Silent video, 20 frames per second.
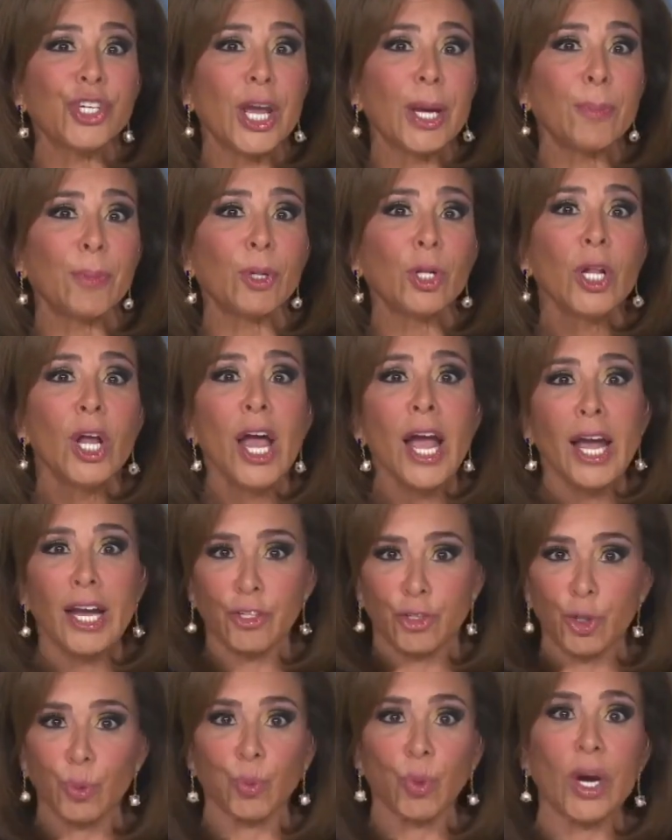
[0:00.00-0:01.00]
table
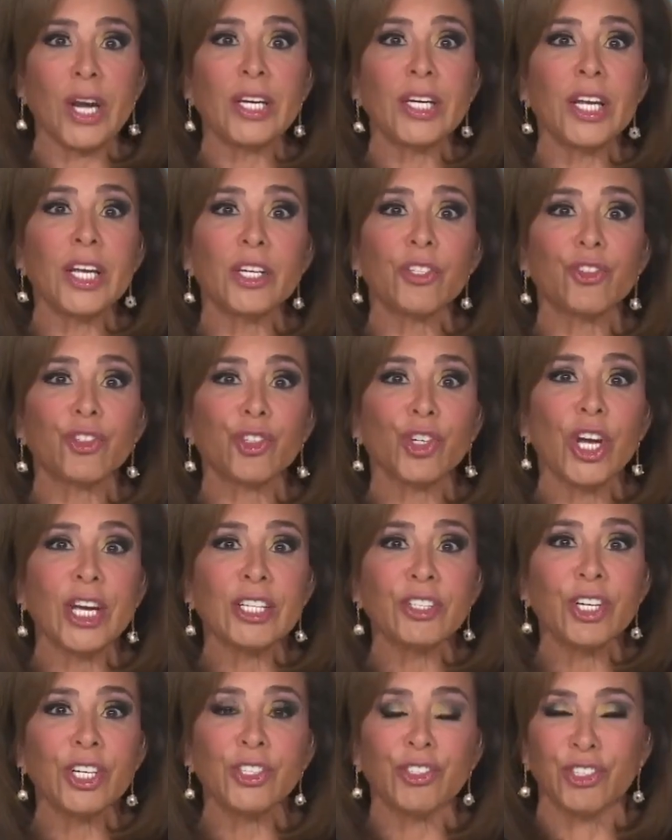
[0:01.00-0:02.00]
as Iranians
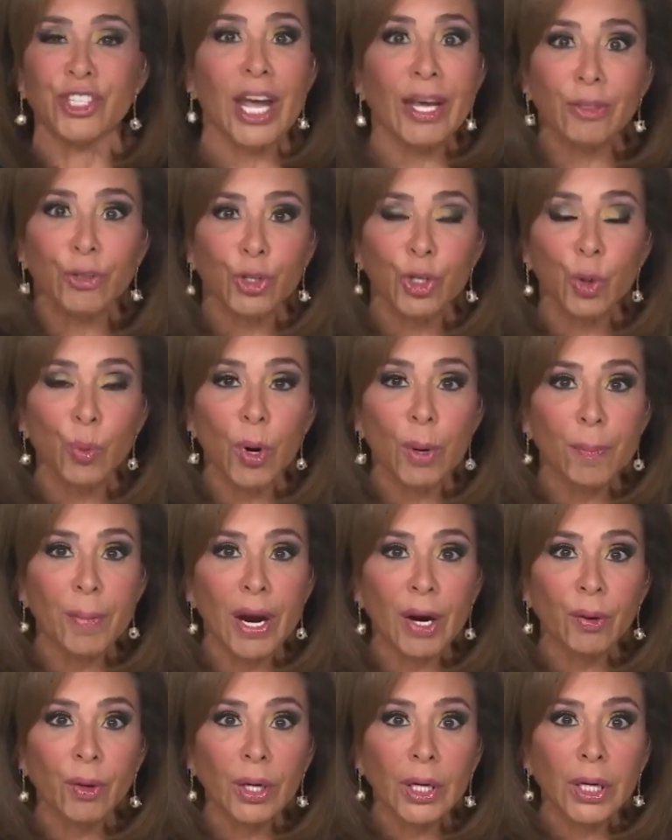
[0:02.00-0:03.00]
chanted death to
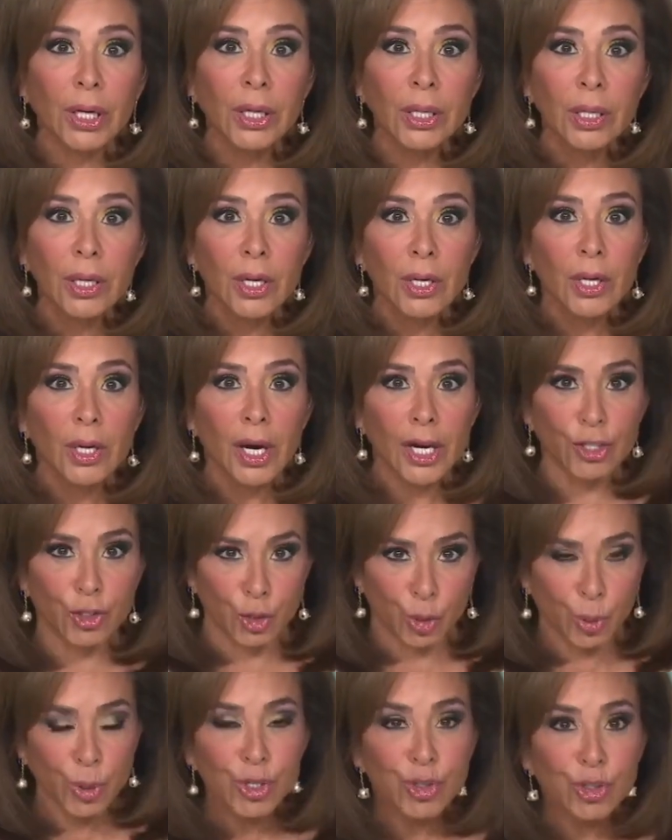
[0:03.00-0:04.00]
America,
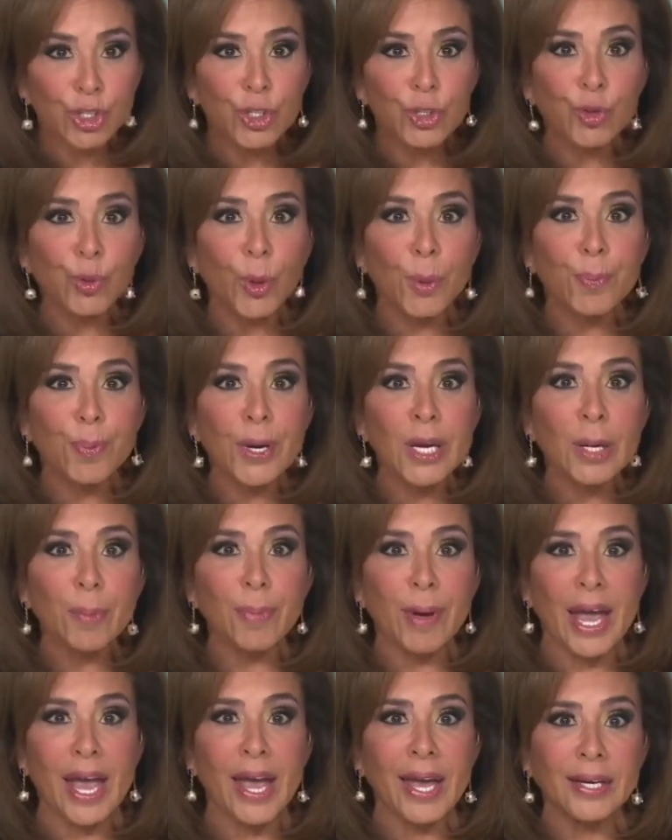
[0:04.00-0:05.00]
as Christians were being
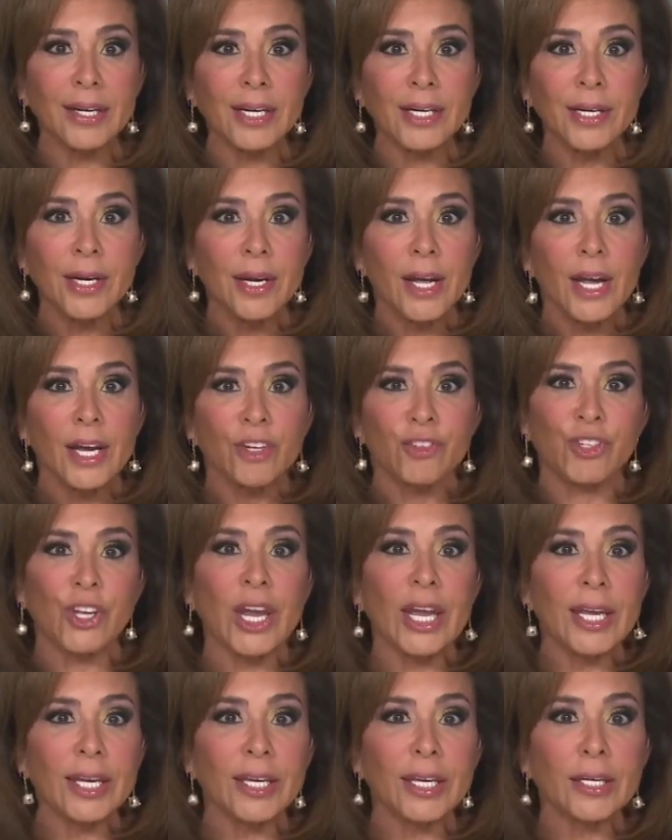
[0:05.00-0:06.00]
beheaded,
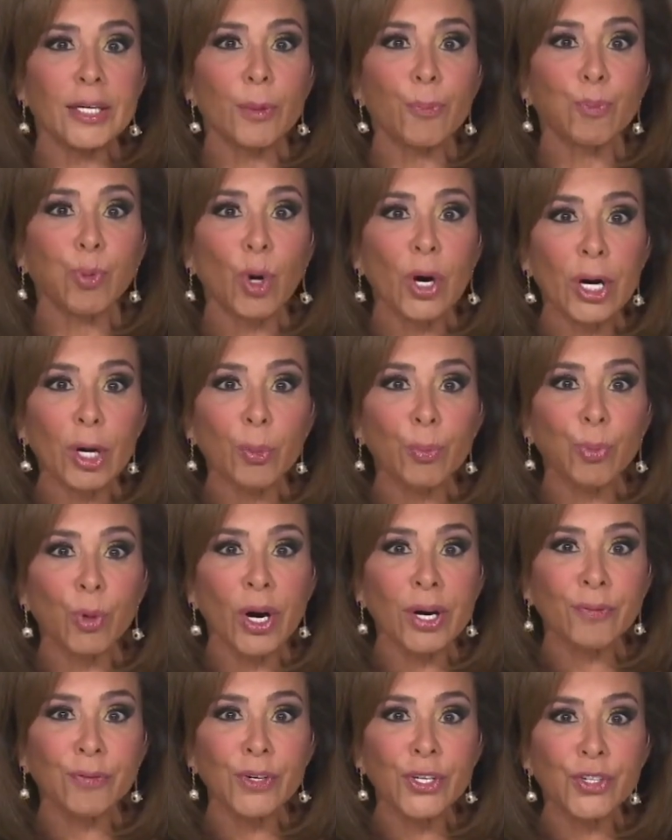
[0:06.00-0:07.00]
saying at a prayer
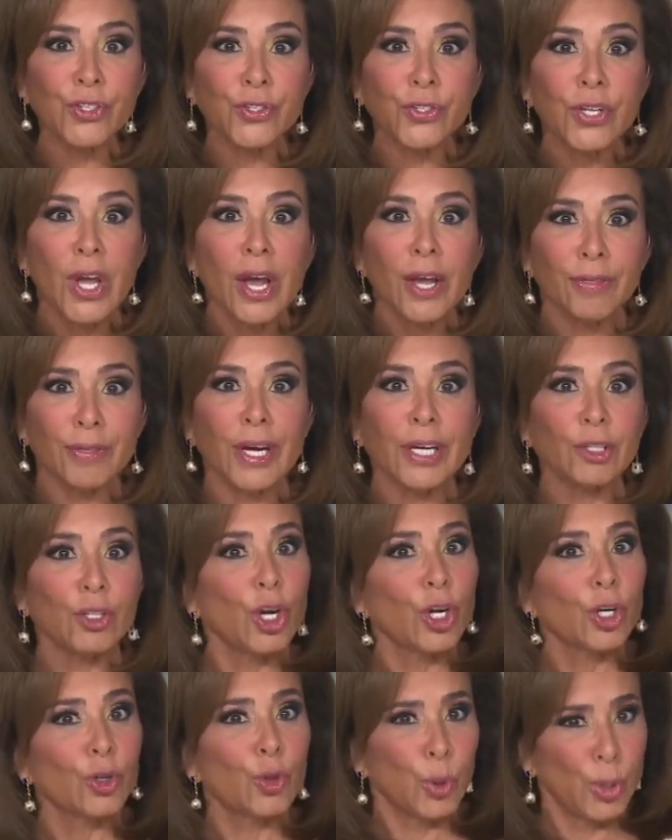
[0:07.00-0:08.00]
breakfast
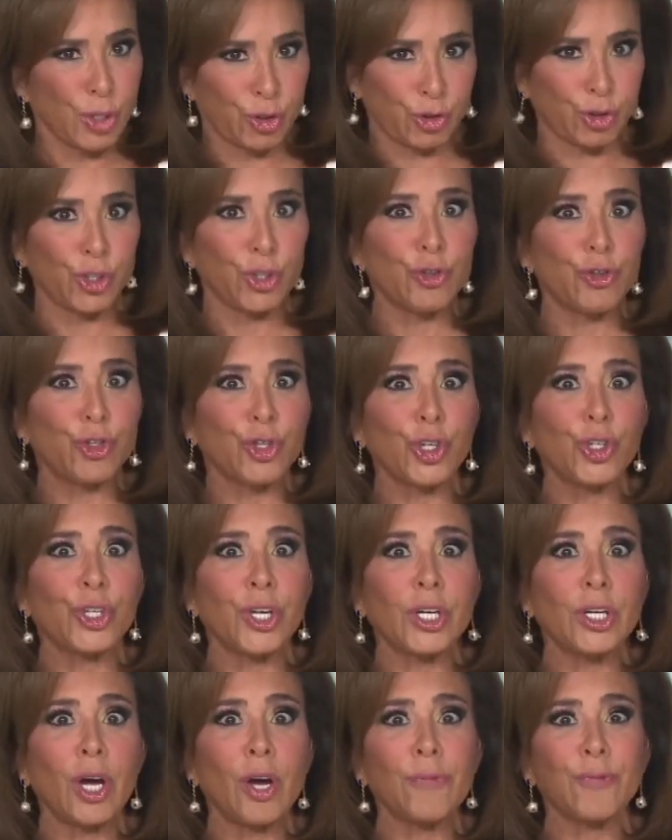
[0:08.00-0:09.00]
that Christians should
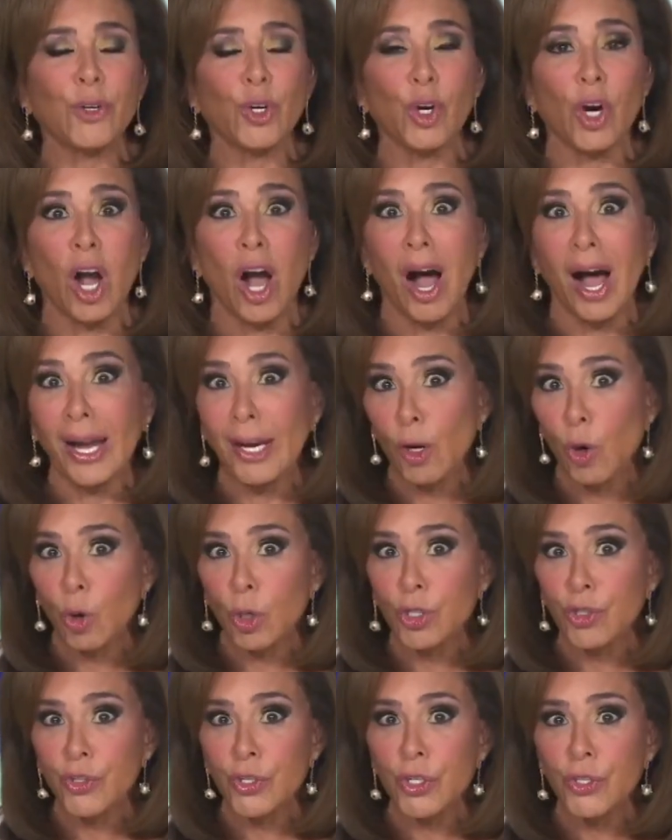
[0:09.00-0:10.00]
get off their high
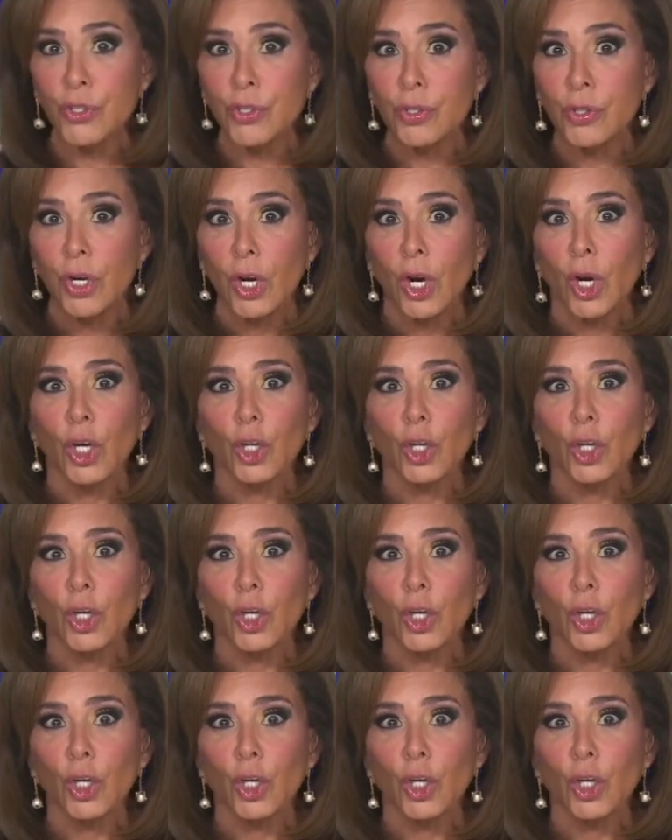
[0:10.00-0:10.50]
horses?